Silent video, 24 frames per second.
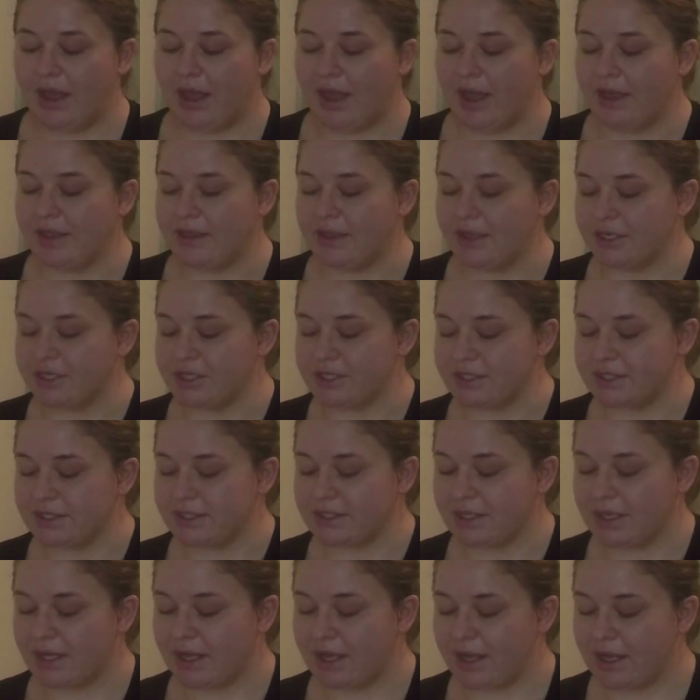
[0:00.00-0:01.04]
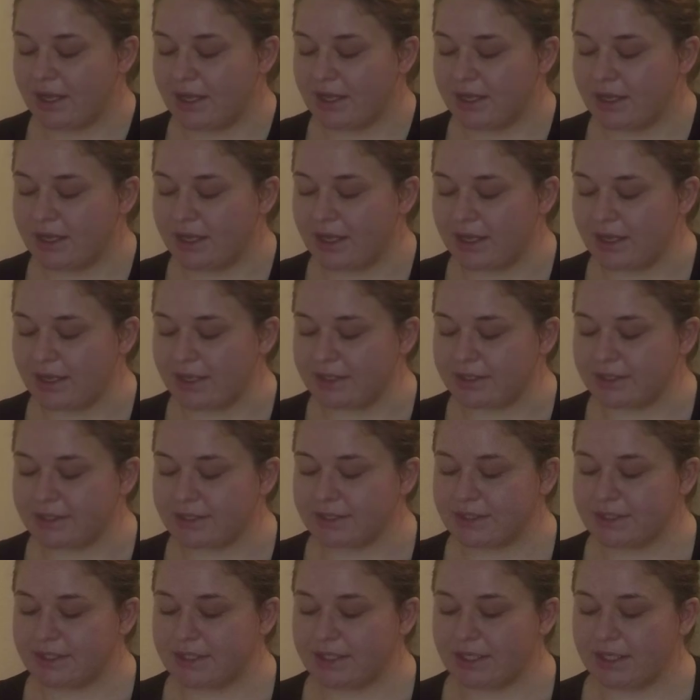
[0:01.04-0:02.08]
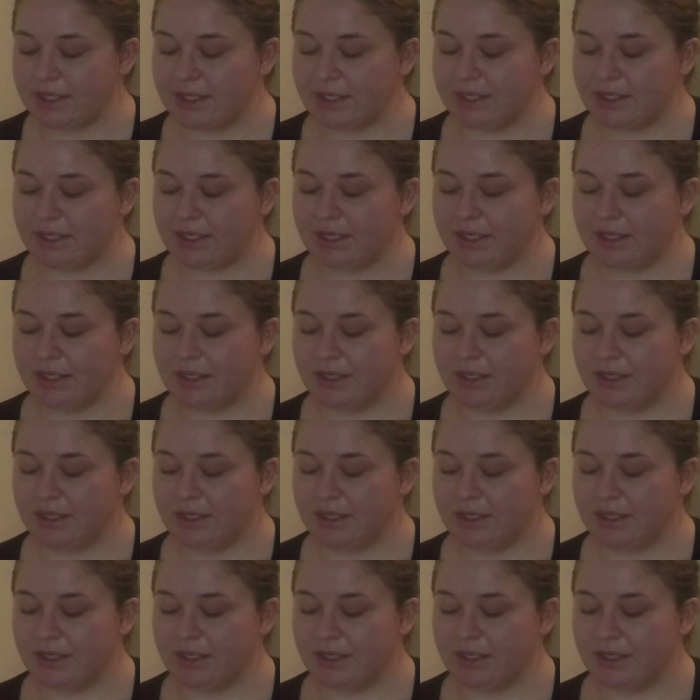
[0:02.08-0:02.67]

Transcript: and then just teeny